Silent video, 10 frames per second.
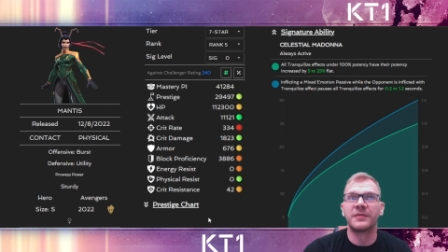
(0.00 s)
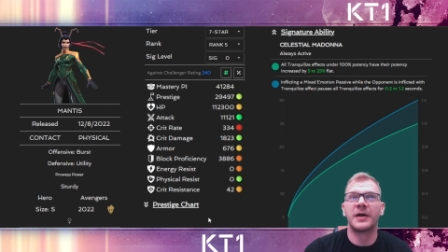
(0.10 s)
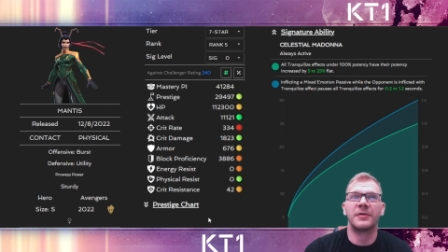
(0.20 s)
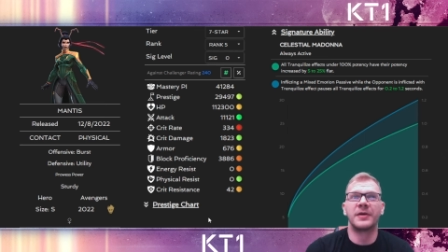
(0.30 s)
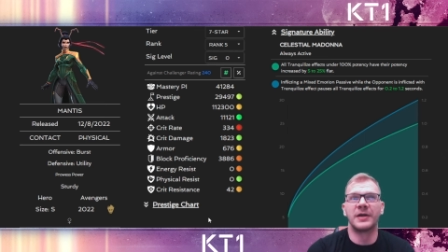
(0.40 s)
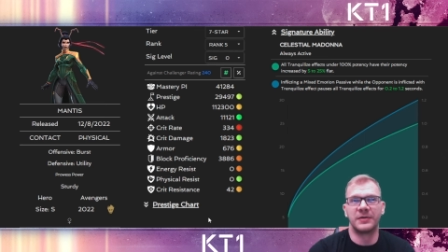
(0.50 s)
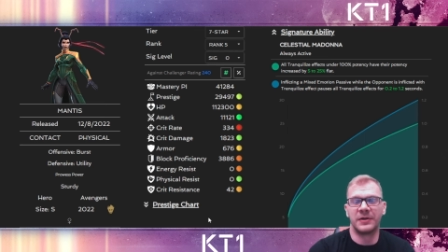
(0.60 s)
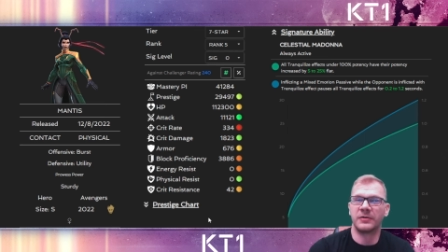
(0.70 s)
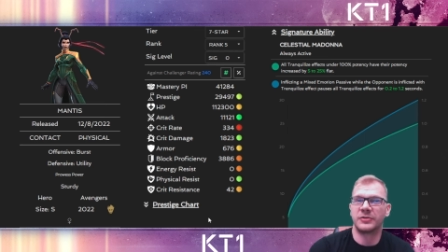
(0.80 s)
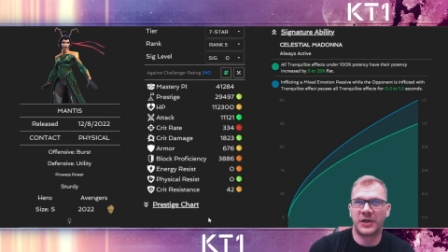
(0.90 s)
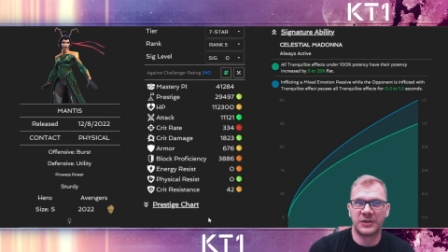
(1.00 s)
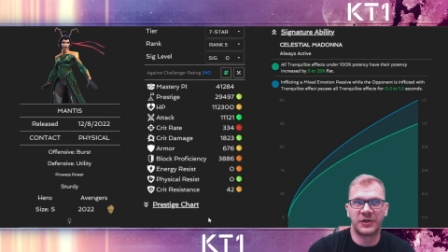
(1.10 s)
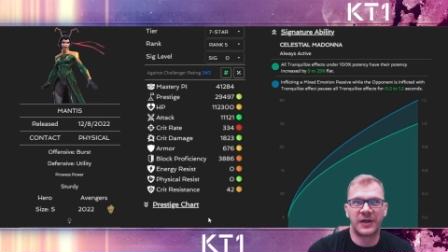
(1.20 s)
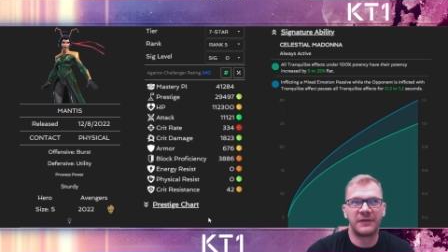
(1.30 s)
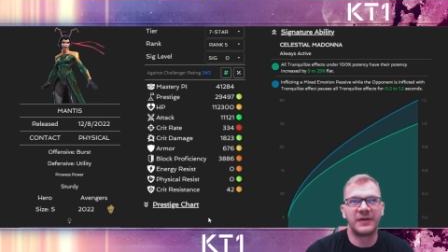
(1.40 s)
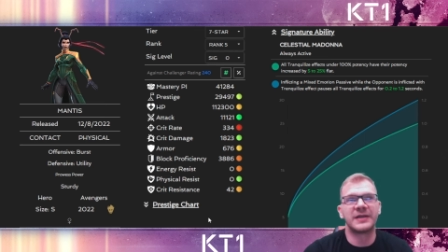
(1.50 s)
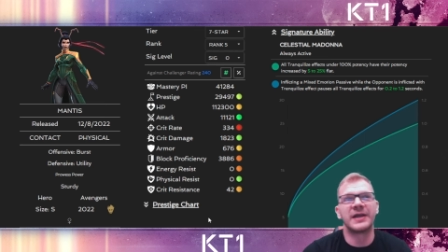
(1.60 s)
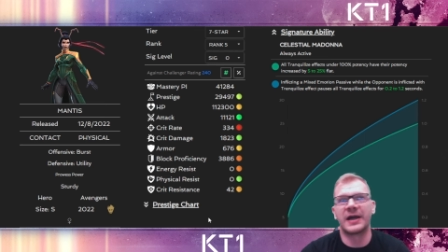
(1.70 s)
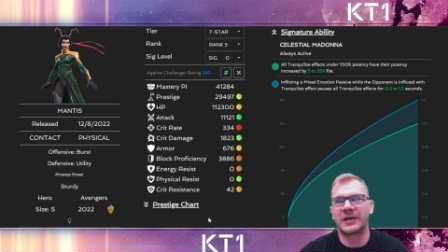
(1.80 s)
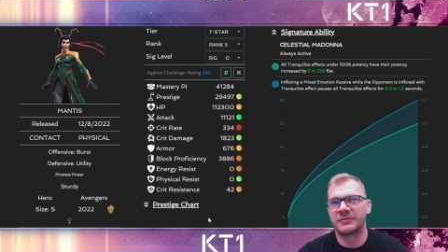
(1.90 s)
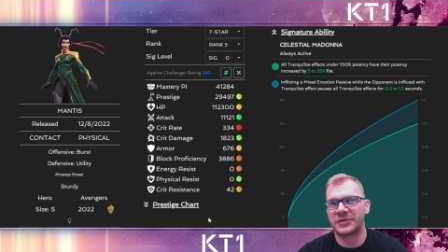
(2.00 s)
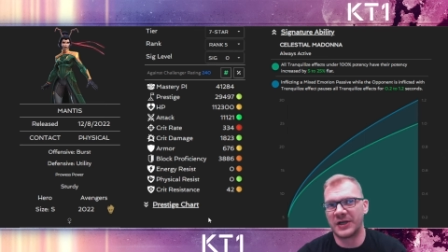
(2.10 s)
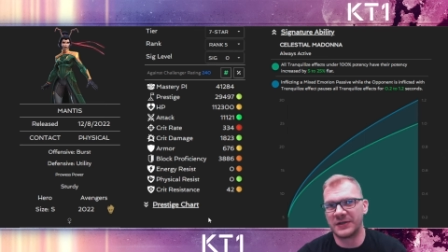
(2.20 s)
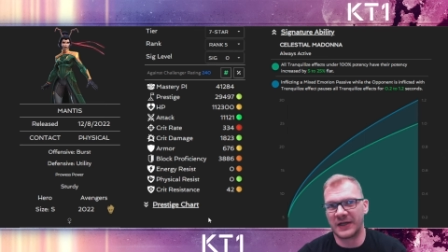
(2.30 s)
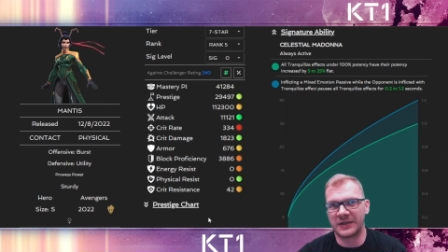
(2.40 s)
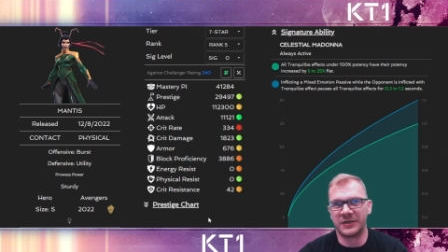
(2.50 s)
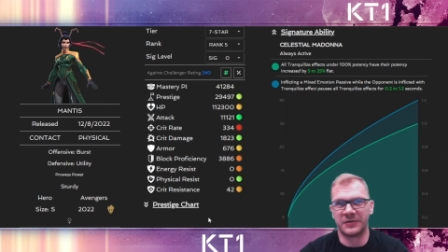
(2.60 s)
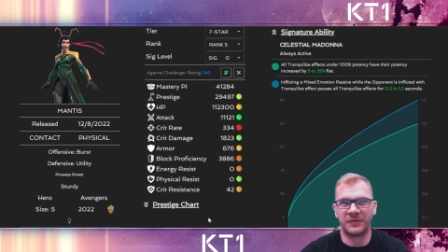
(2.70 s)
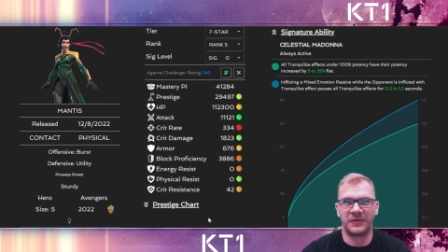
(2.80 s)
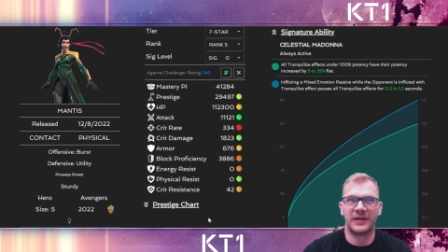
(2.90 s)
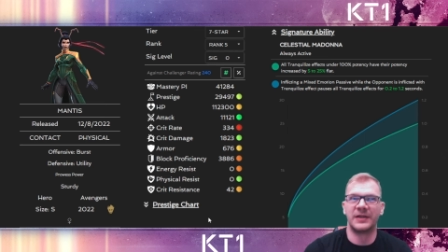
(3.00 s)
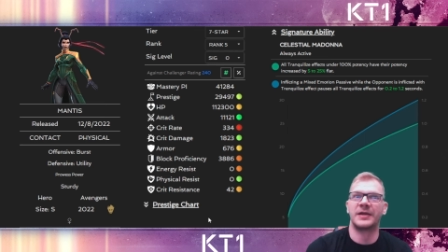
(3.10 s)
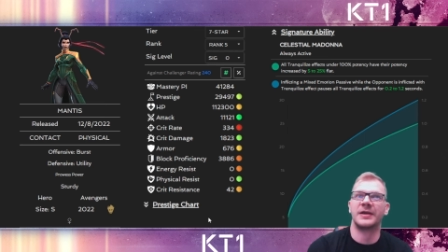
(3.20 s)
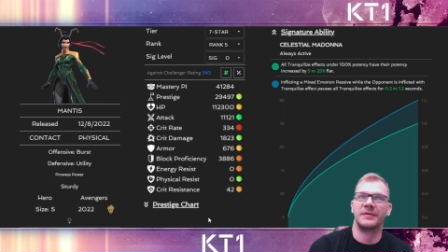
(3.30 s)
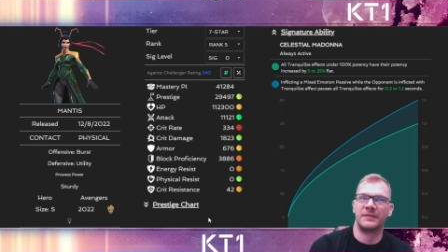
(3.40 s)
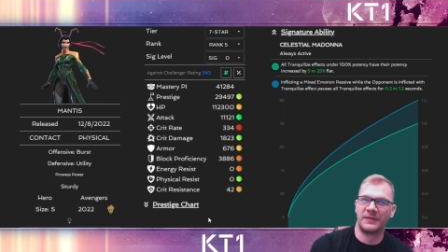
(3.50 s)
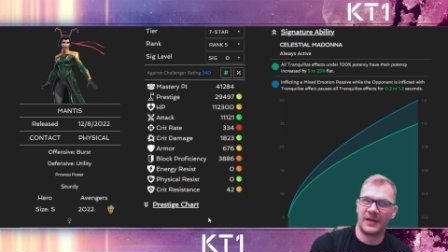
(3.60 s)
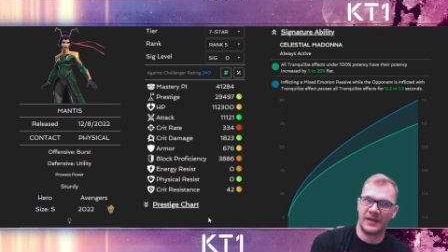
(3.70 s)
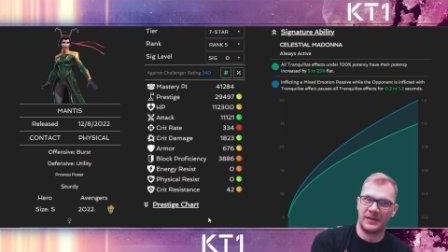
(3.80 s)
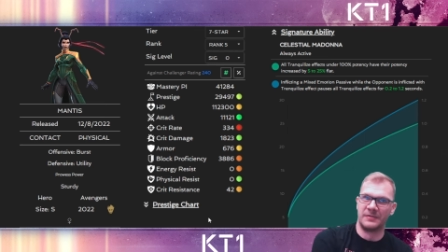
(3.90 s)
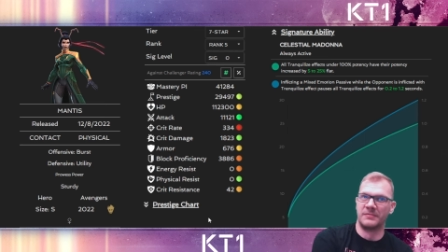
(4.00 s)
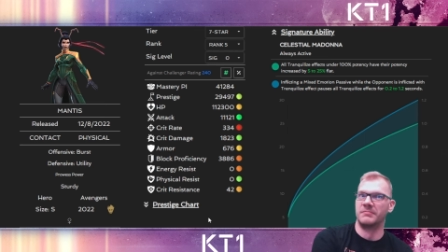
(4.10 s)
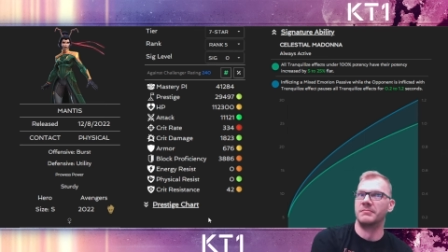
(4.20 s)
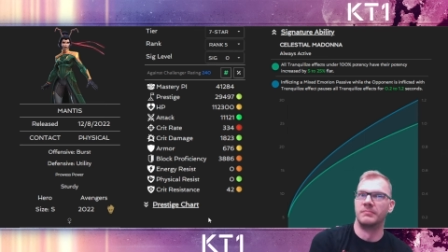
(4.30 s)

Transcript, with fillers: how you can you know charge a heavy attack chain that into a relic and then